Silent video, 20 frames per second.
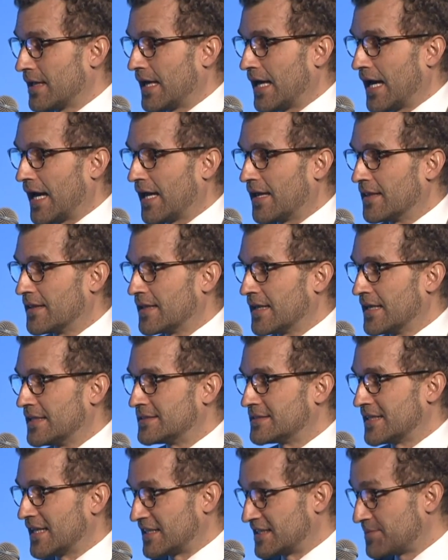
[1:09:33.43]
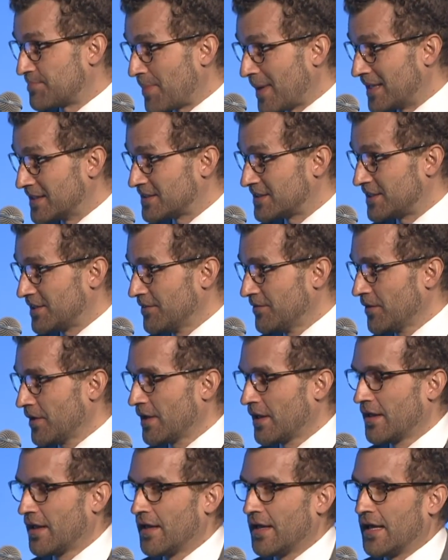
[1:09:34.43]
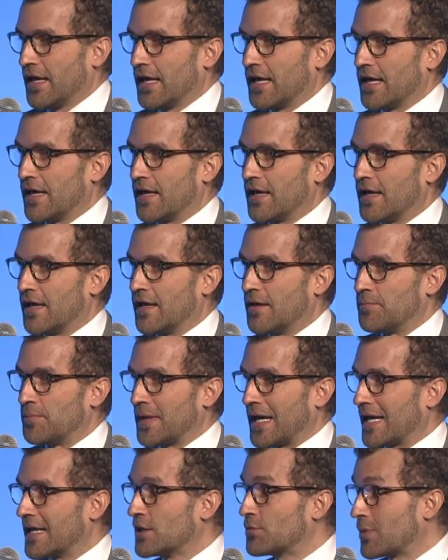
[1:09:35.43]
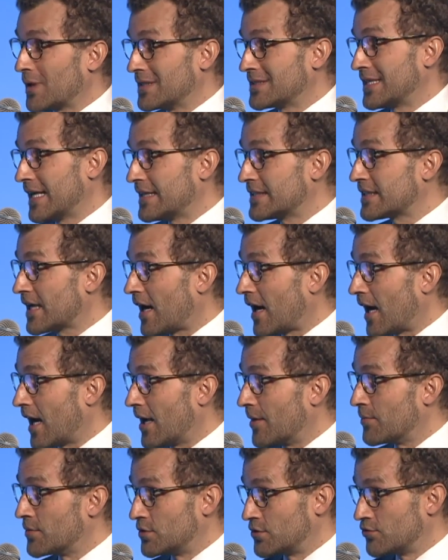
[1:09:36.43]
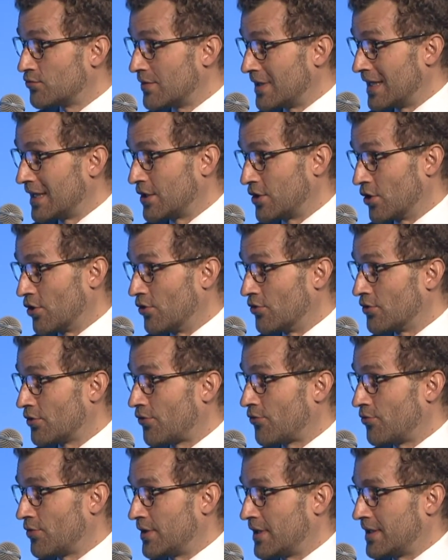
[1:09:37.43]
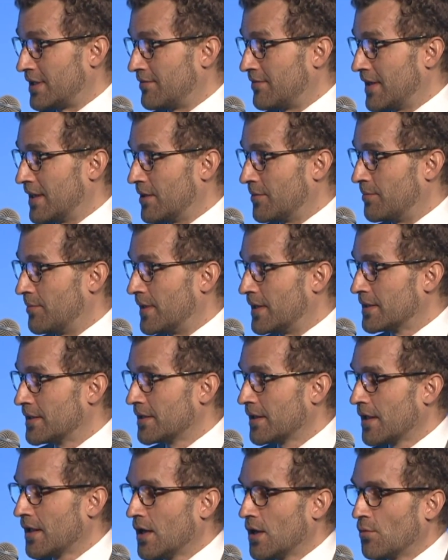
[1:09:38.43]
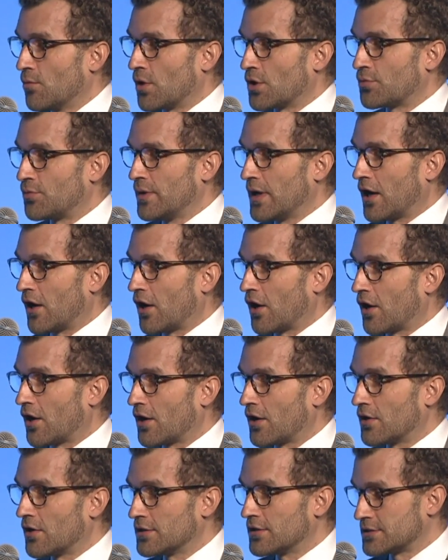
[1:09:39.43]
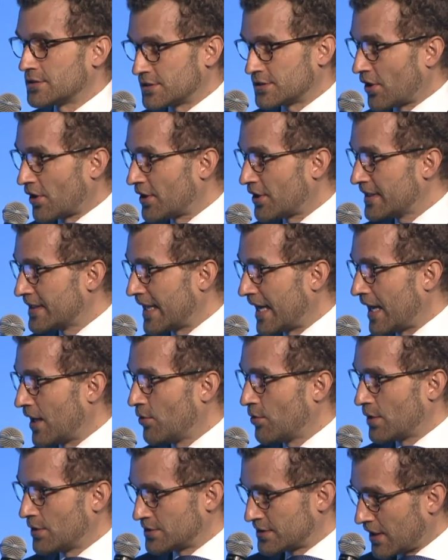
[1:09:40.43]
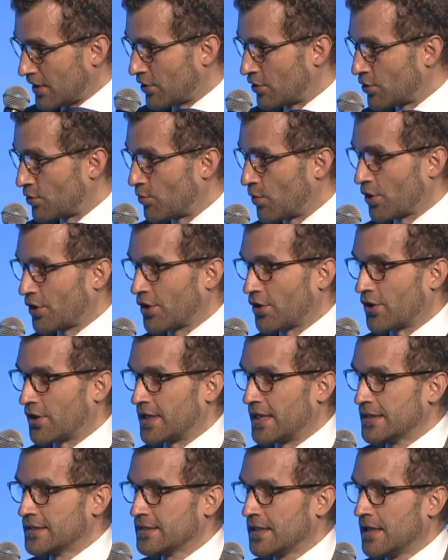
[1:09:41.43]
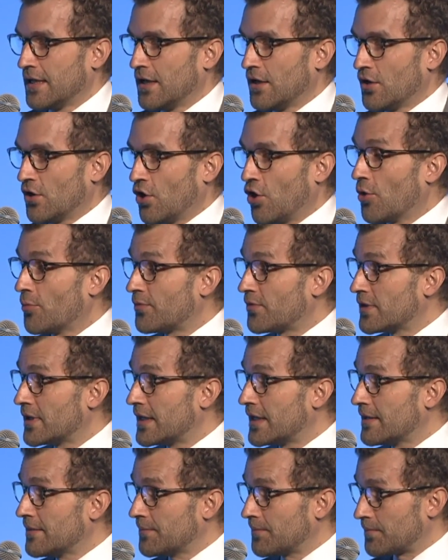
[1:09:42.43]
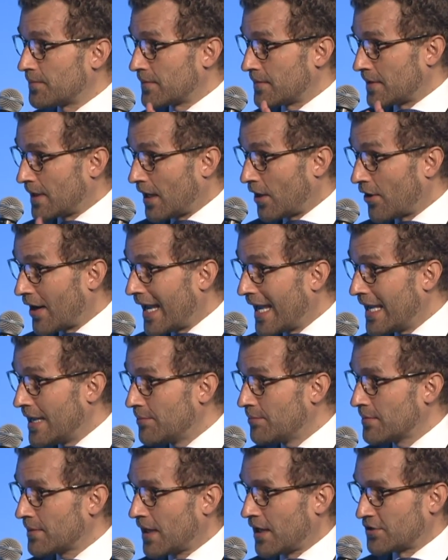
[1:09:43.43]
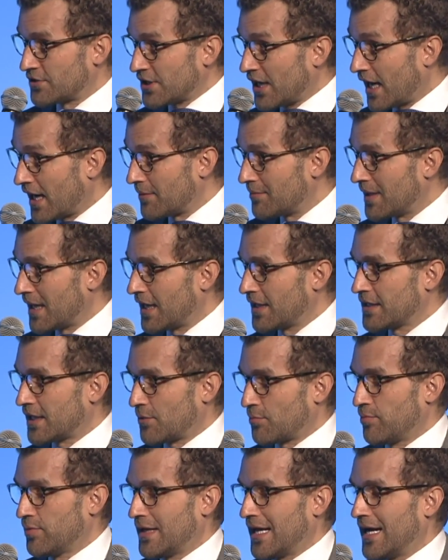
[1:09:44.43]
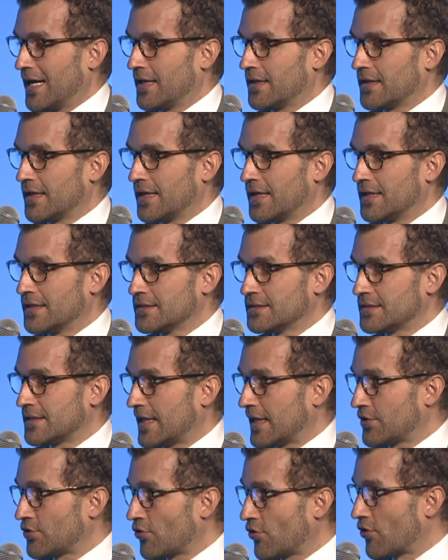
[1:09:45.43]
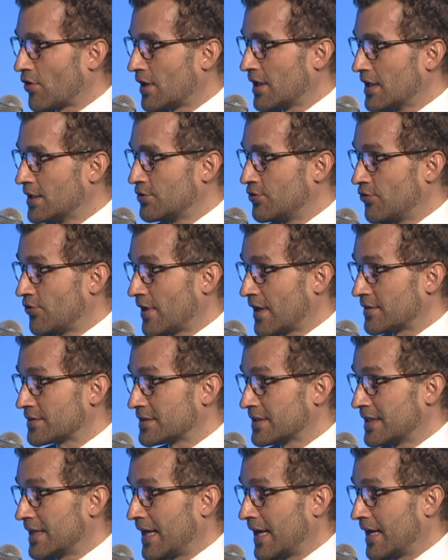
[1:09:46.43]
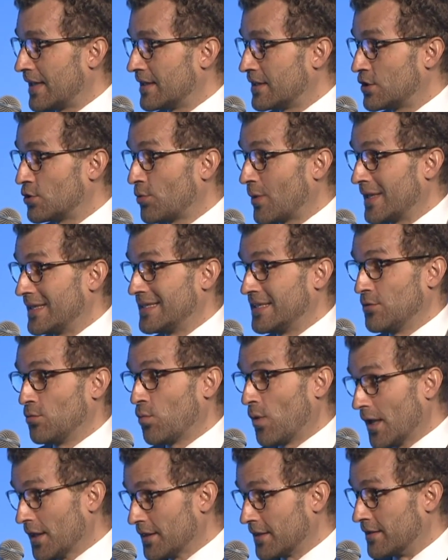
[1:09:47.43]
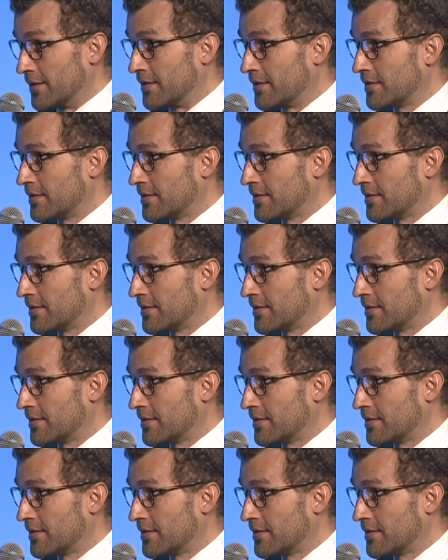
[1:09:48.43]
and it's expensive, and it will take time to really go through the development. What we are starting now, we're starting working on it. Hopefully, Our aim, our timeline, our plan is that early 2021,